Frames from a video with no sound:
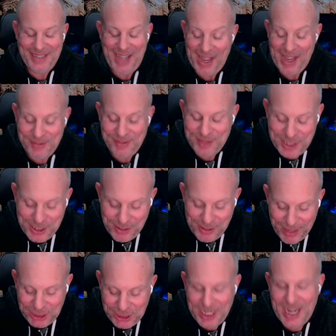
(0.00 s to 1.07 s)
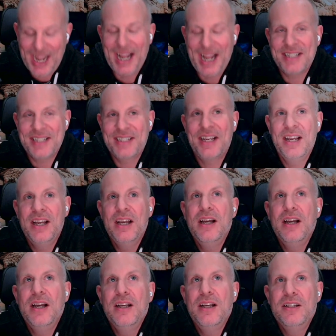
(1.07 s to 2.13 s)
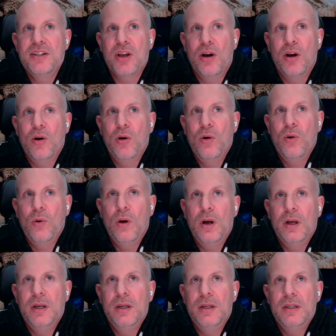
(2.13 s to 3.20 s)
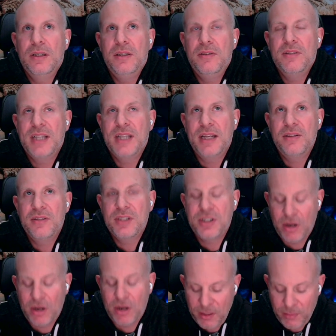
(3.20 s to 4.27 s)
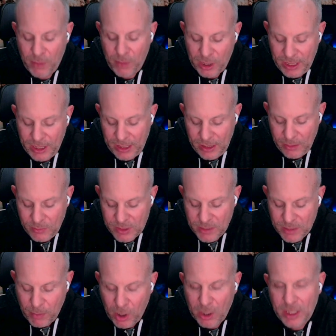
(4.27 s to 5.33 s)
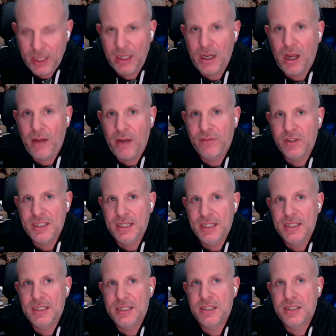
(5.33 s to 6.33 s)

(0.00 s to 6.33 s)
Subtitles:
have so much to ask. So you said you started in marketing and it was the marketing conferences.